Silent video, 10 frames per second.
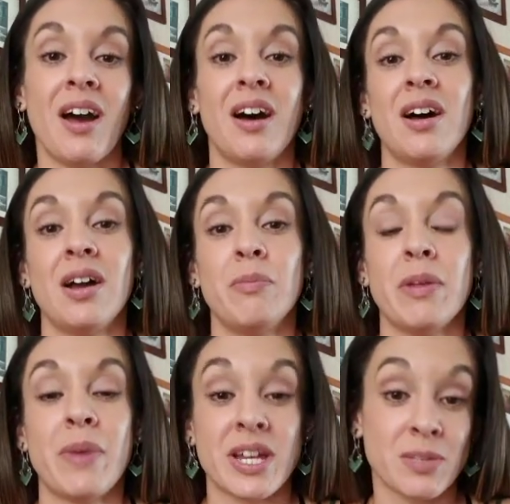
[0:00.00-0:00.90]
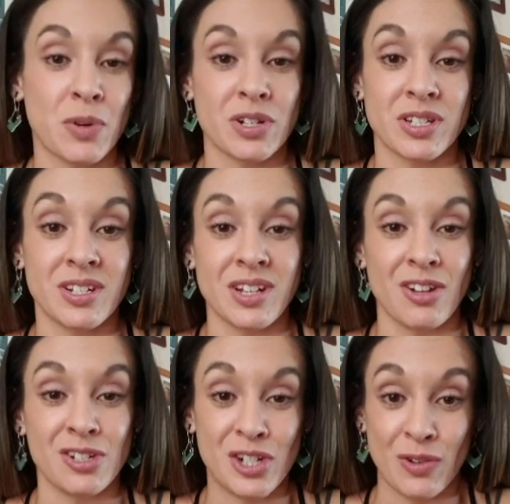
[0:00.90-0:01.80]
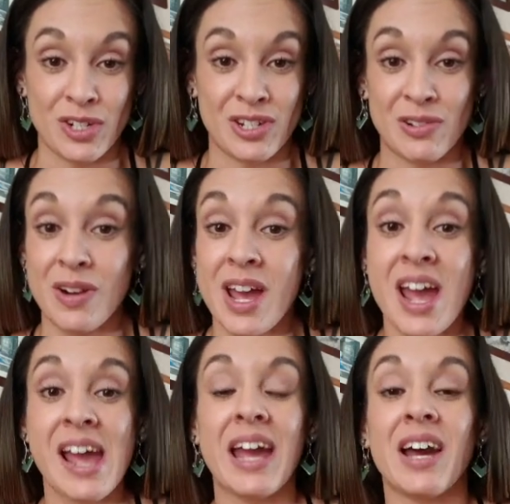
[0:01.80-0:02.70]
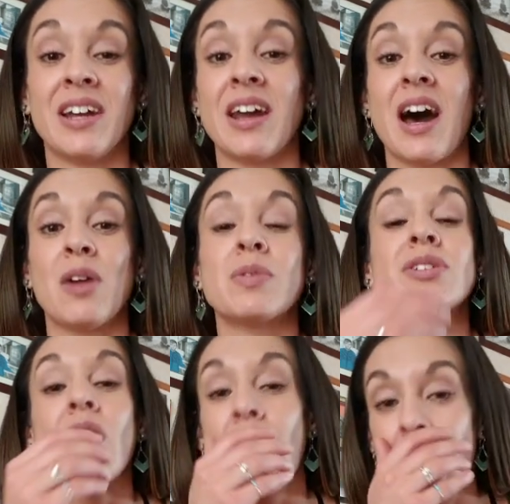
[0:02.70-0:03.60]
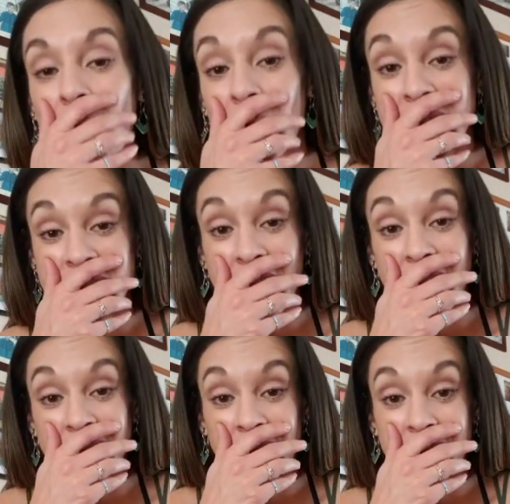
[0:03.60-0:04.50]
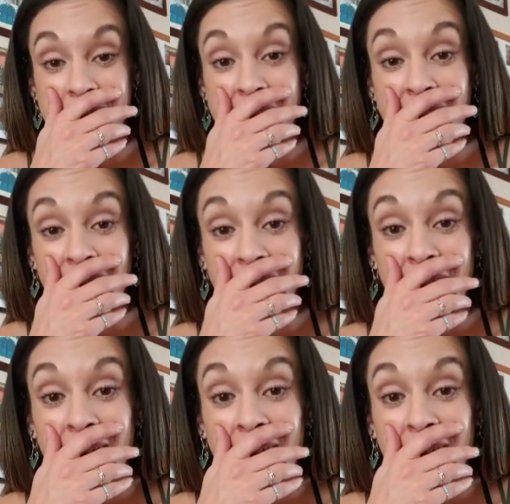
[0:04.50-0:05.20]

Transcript: I'm the best person to tell a joke to, and I was always covering my mouth.